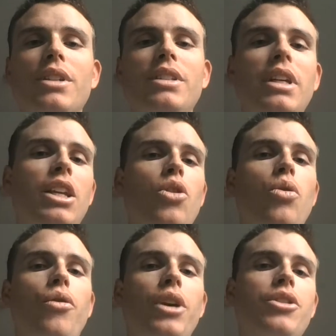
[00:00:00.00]
to see any
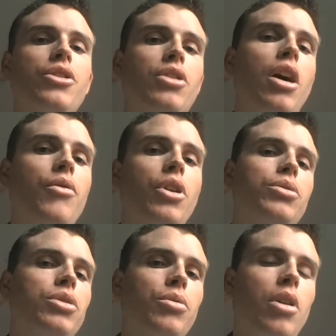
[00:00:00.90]
cool features of
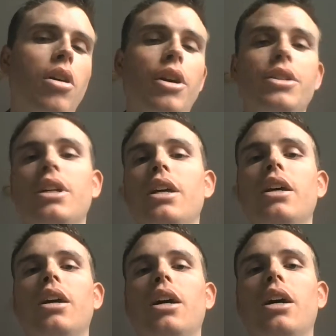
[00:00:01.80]
those two cars,
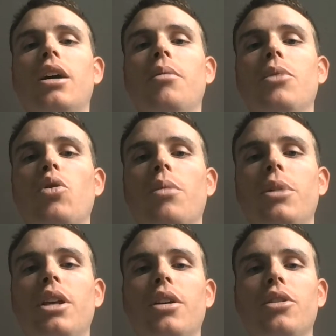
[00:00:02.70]
you want
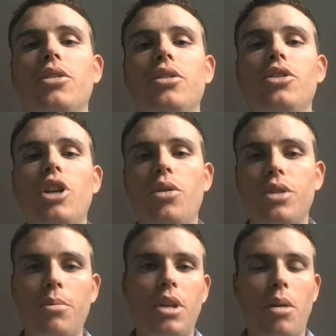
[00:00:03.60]
me to show
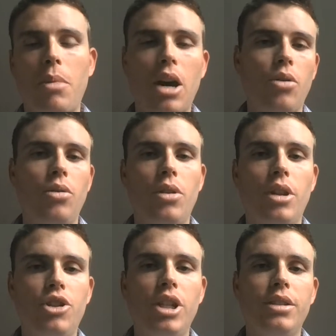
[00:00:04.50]
something about the
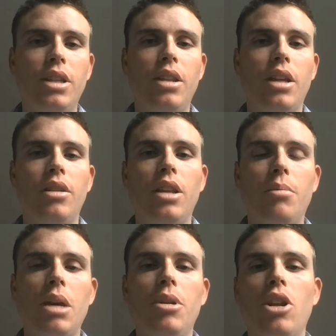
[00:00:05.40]
GT that
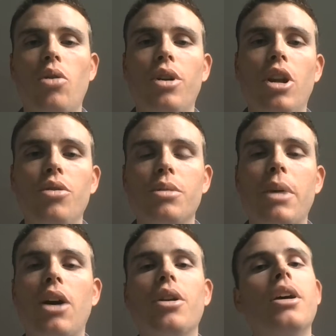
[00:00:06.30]
maybe no one knows
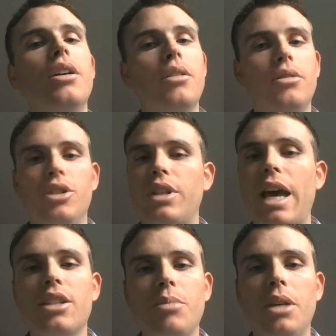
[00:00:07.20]
about, just
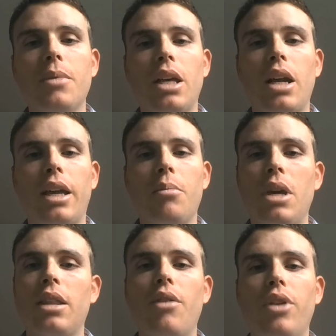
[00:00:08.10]
ask me and I can
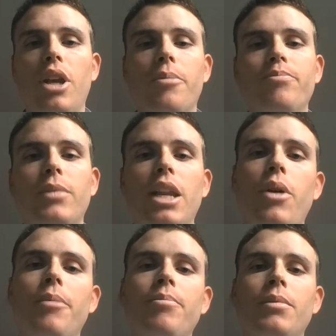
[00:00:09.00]
make that video.
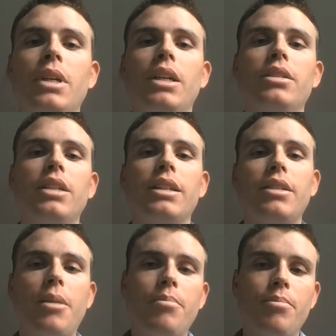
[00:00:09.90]
Anyway, until next
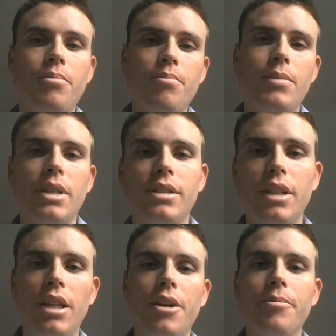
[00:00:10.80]
time, see
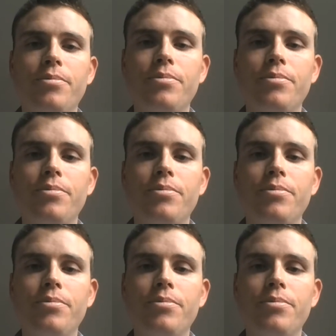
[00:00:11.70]
you later.